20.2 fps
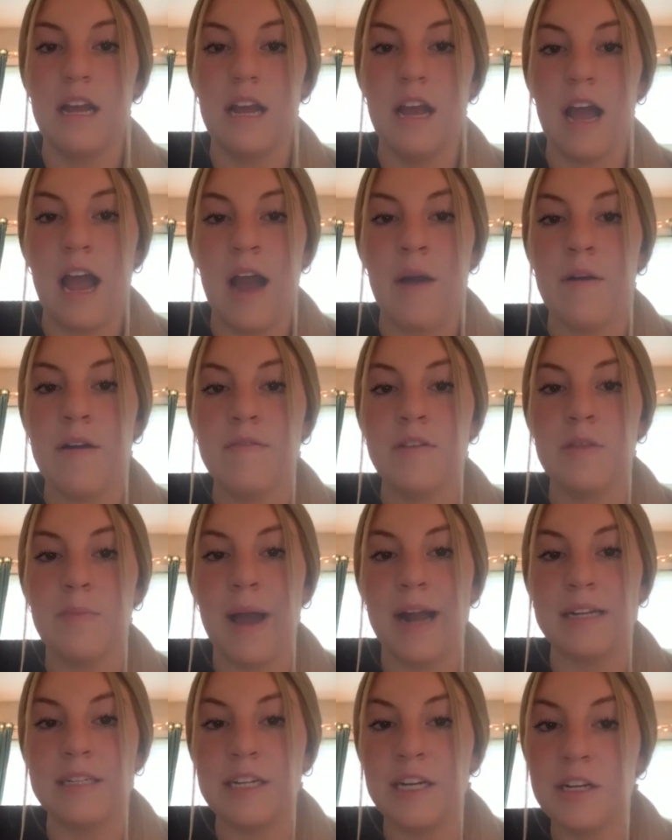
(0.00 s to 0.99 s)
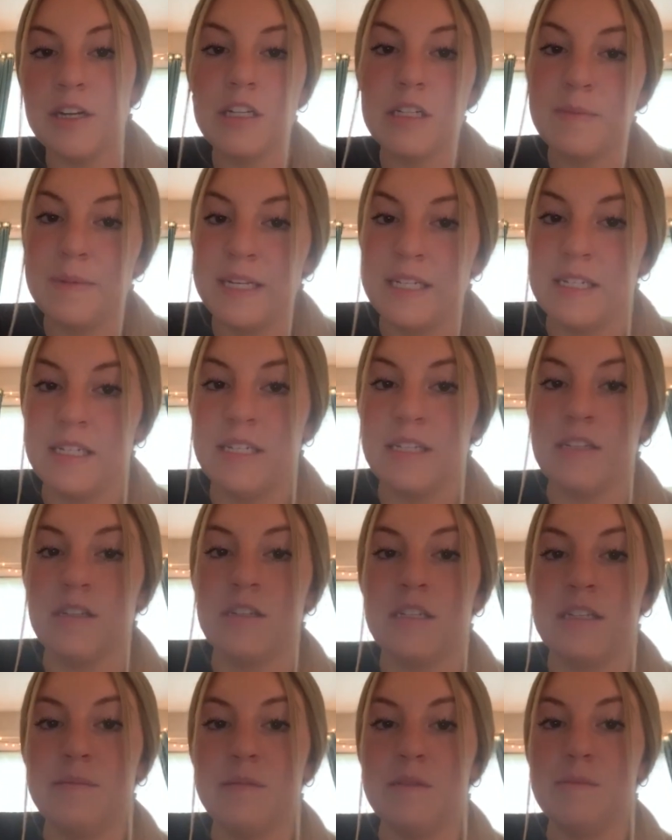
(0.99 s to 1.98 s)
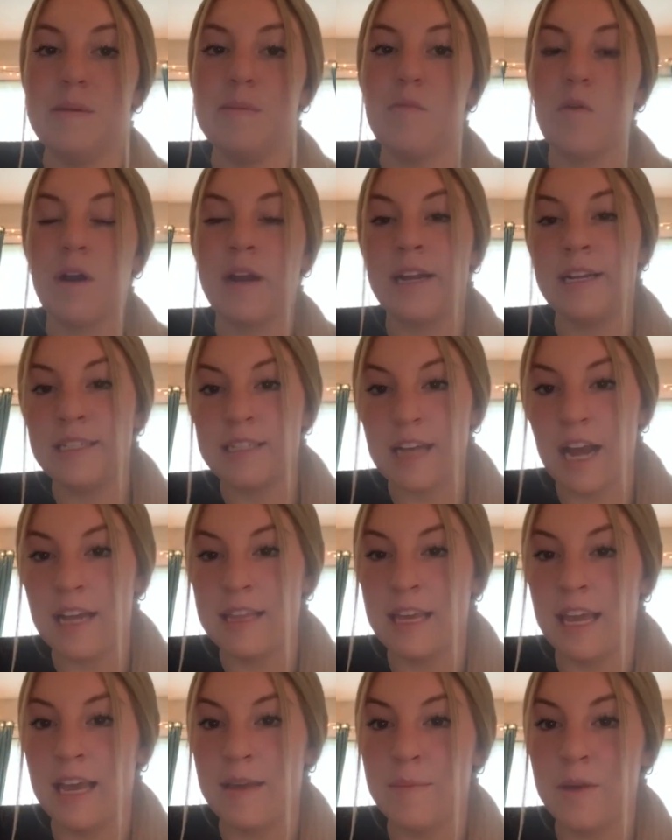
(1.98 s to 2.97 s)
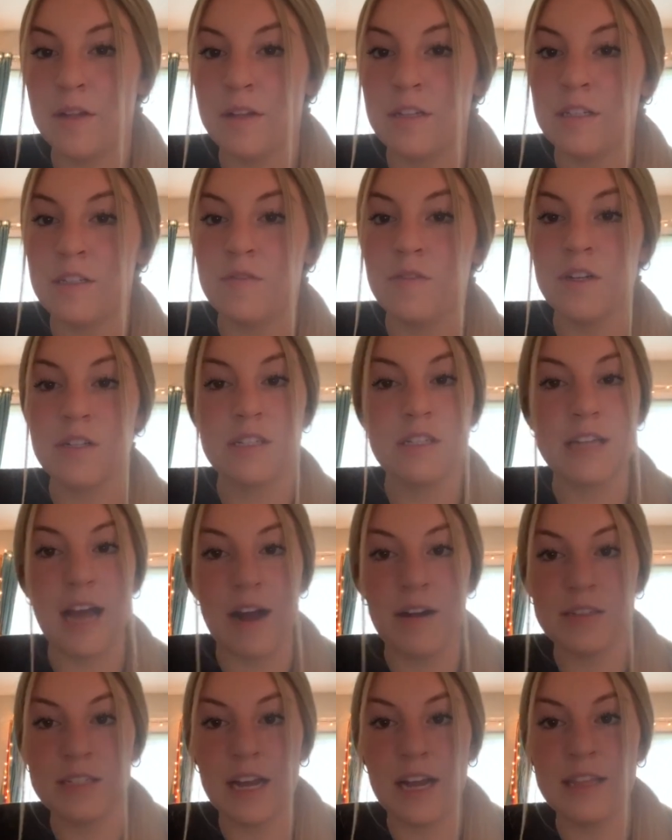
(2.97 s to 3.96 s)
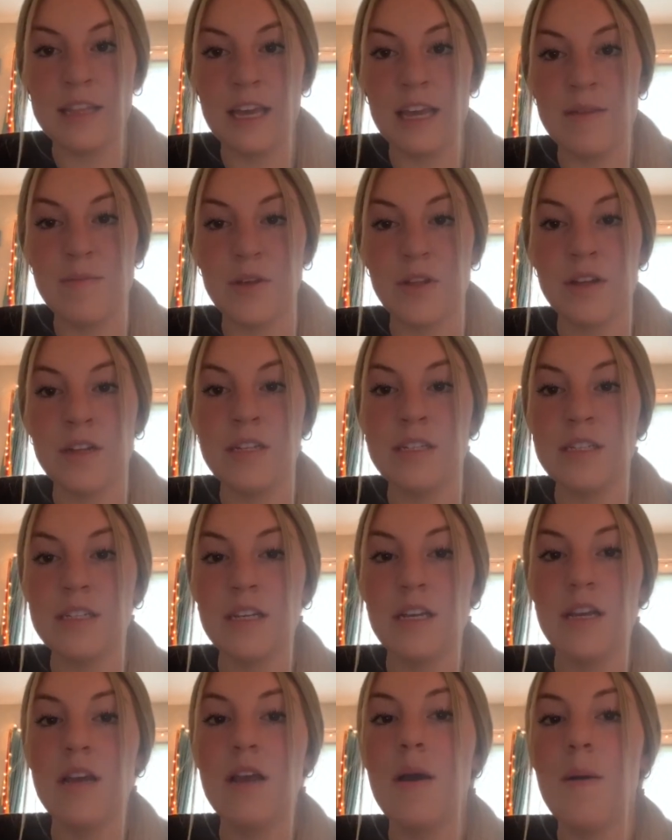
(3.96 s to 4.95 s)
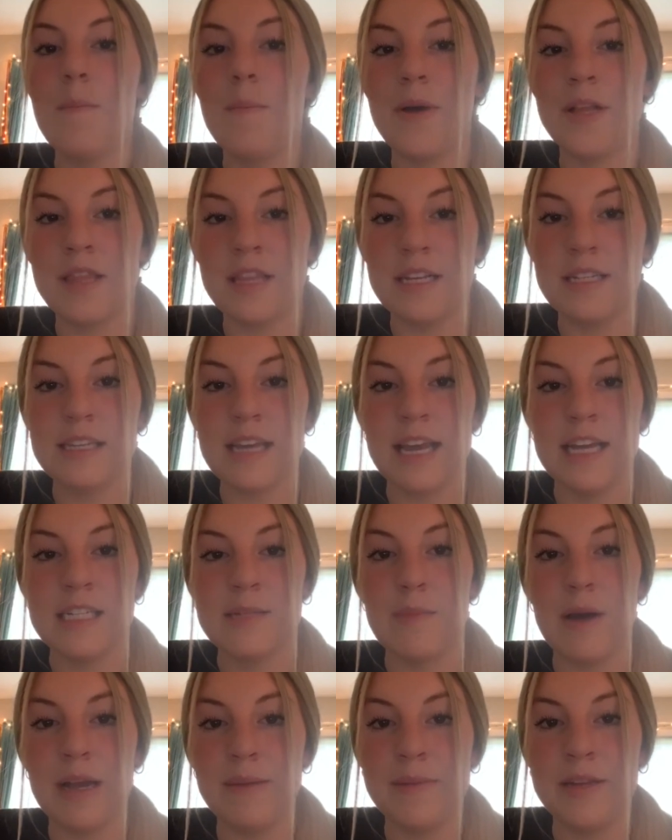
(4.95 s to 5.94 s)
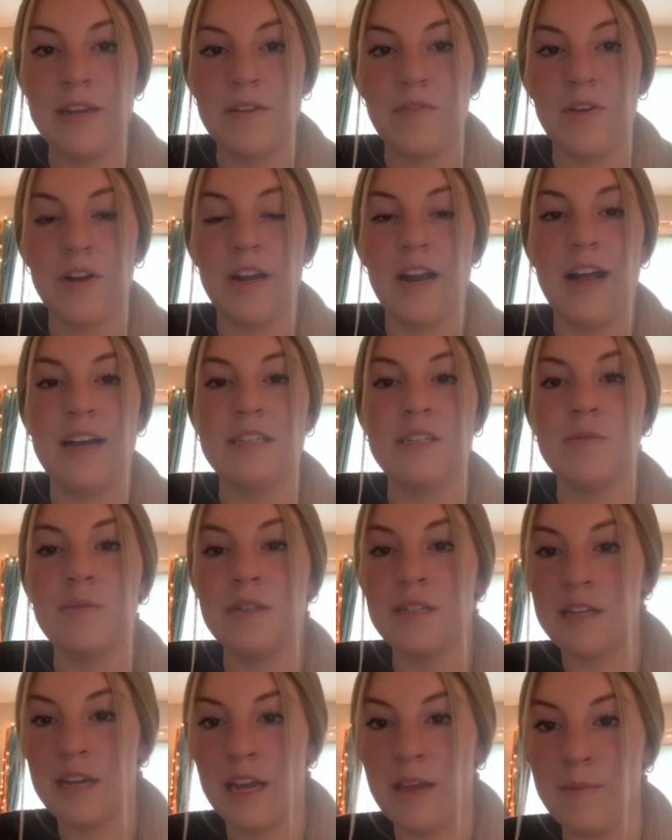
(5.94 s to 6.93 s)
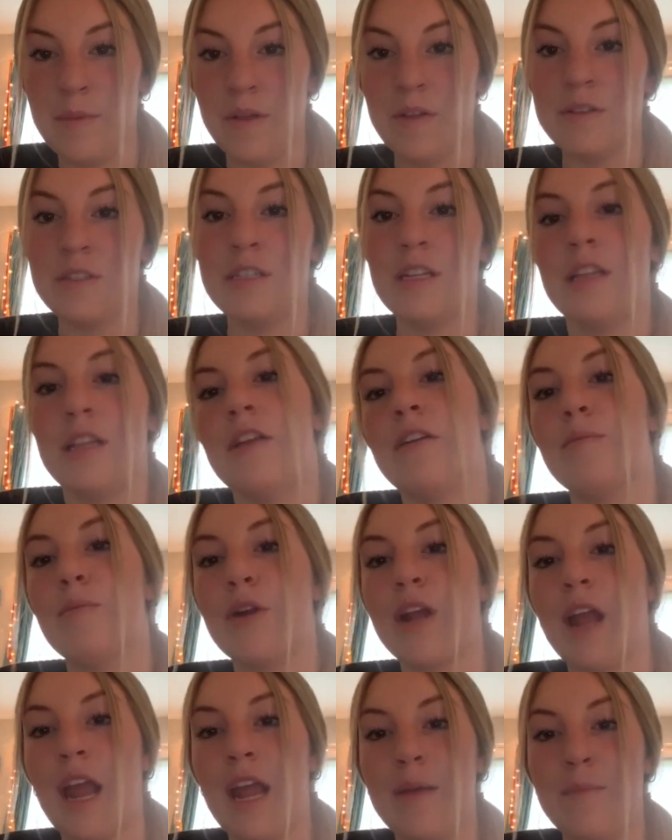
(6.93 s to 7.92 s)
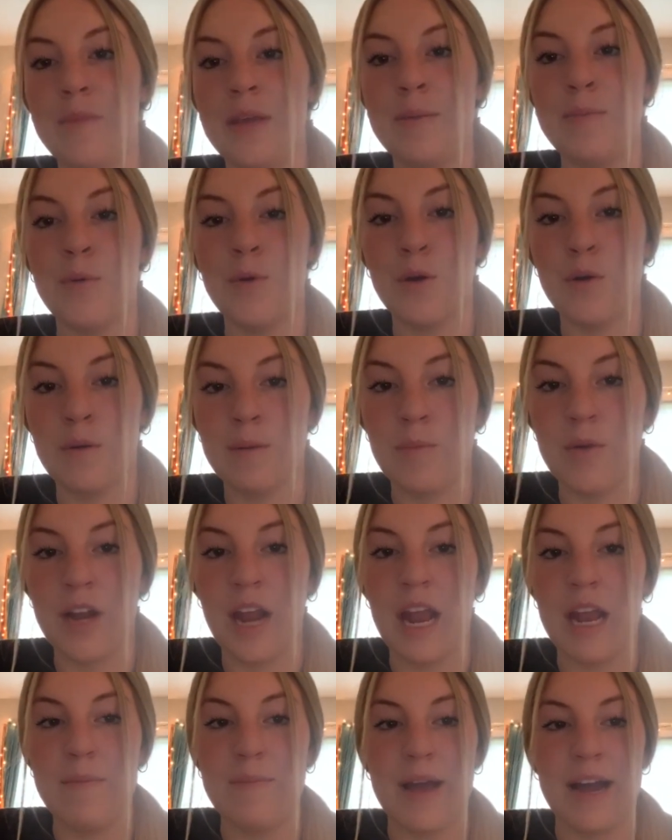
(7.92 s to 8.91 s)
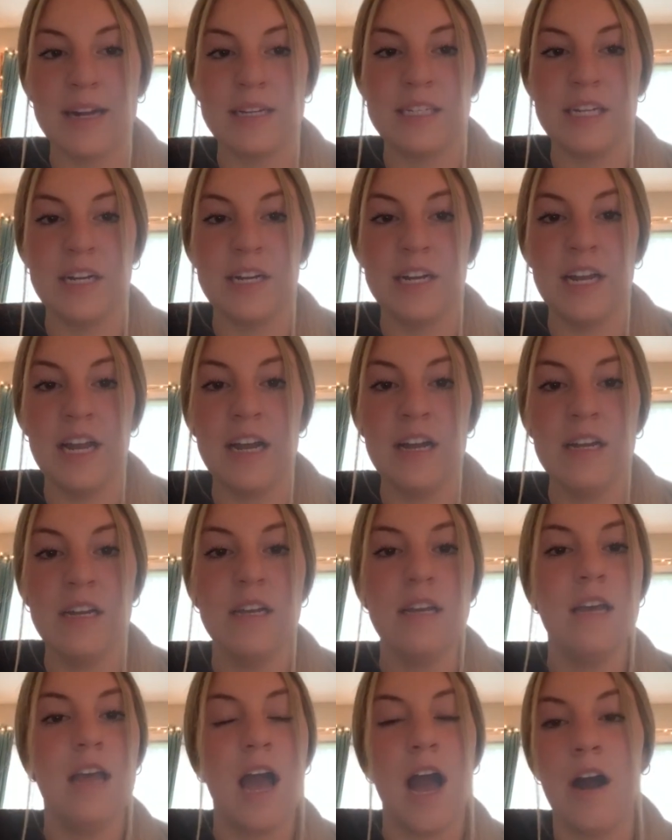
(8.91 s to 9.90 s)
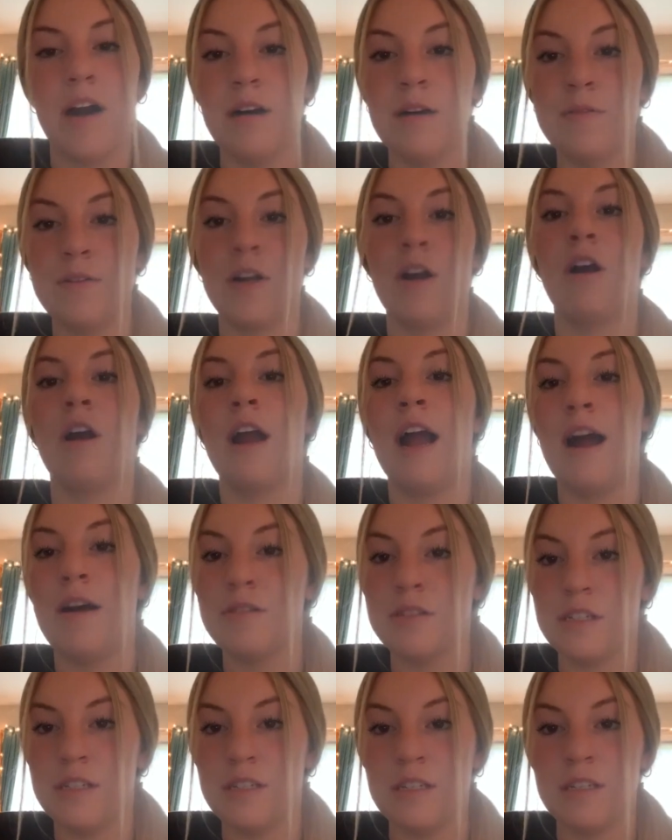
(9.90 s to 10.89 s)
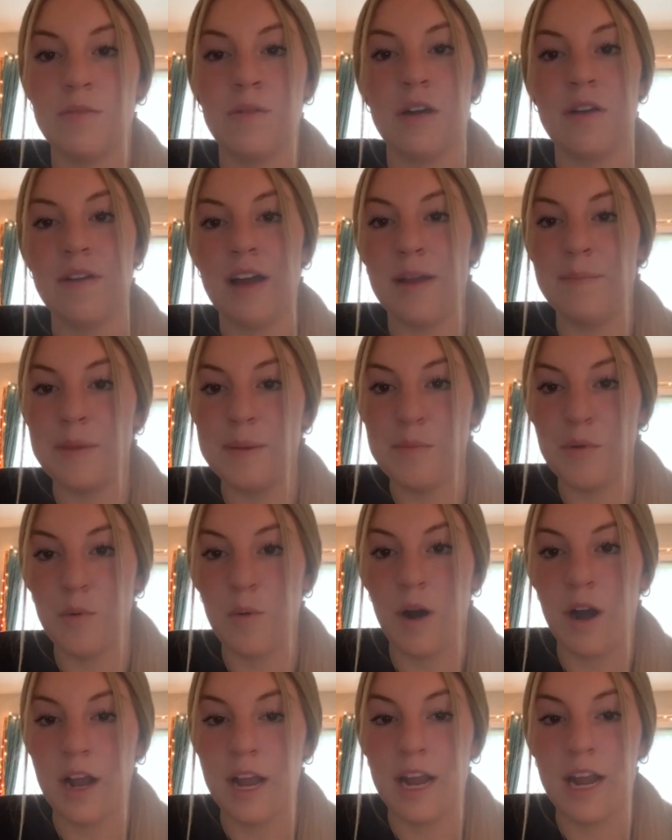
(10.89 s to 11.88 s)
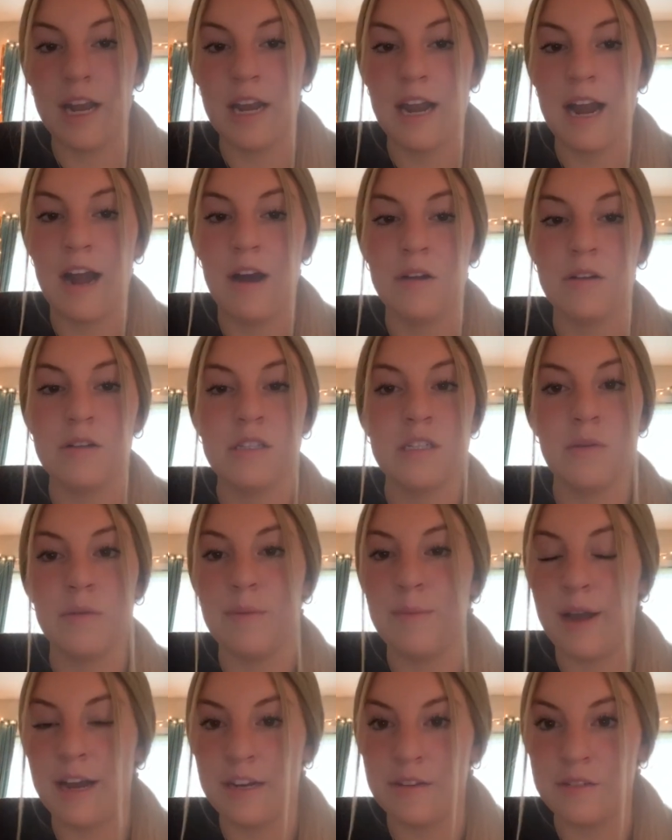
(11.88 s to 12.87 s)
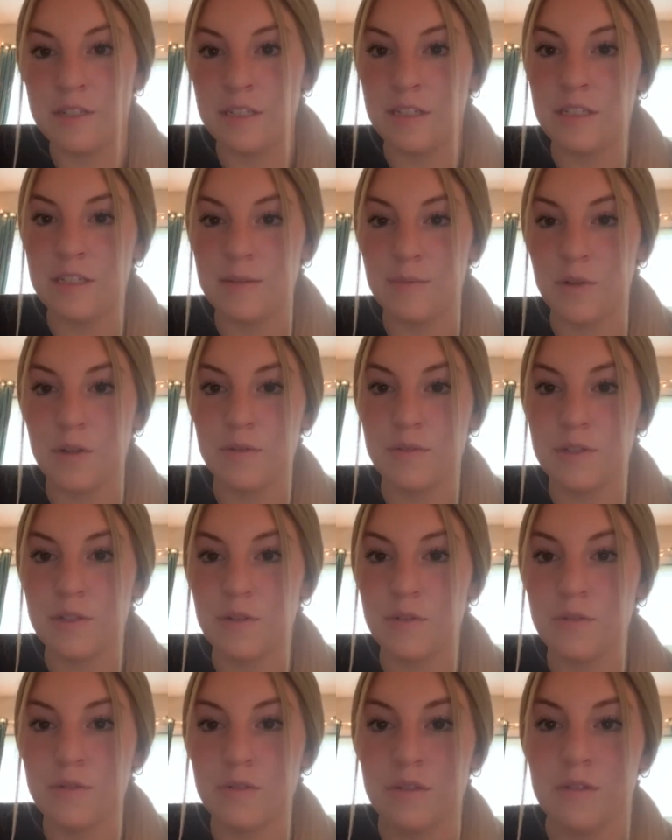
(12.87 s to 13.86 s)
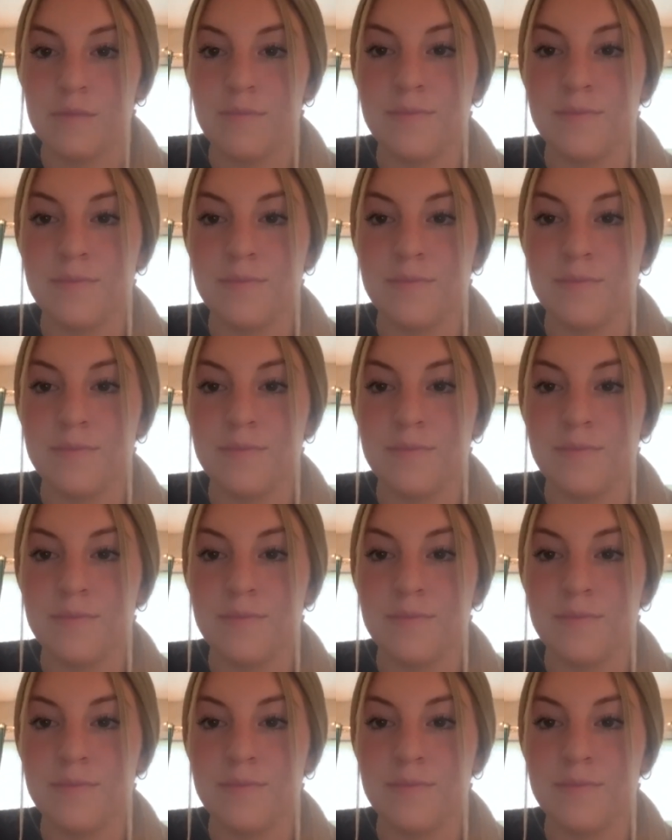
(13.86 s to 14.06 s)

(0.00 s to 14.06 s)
However, the bacterial species, there seems to be more inside the ambulance versus outside the ambulance. But this case might be different as it was an ambulance and they're bringing in people who were bringing in bacteria. However, our houses still would have had people walking in and out, so we might have seen similar results.